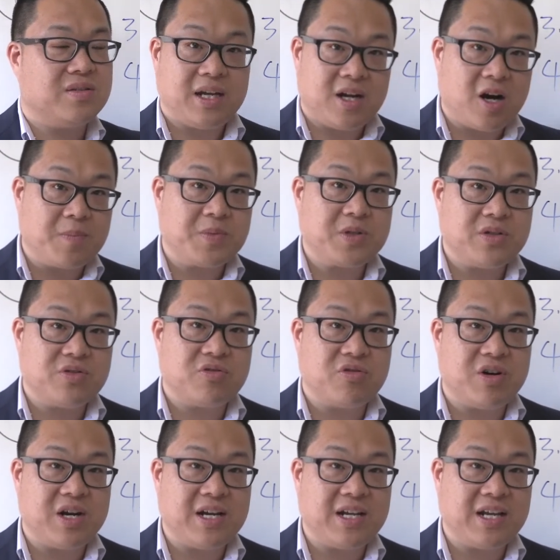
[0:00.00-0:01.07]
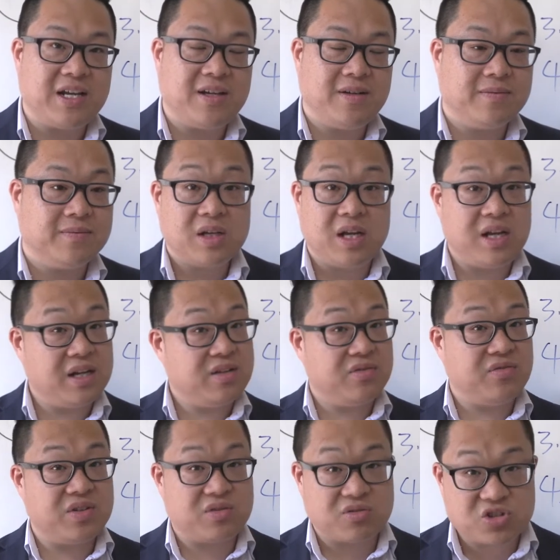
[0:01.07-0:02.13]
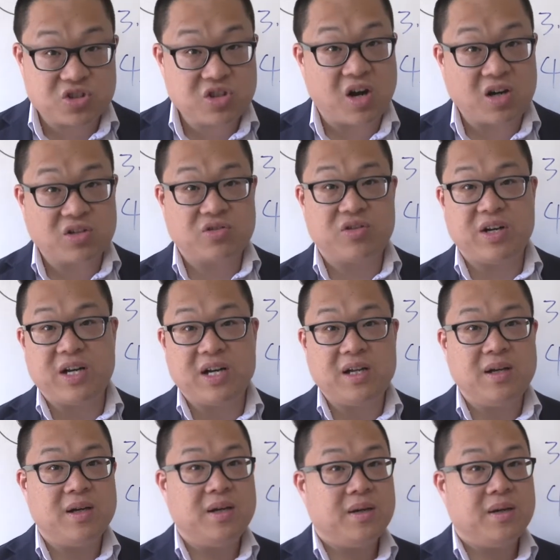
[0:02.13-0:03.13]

in option trading, in individual stocks trading.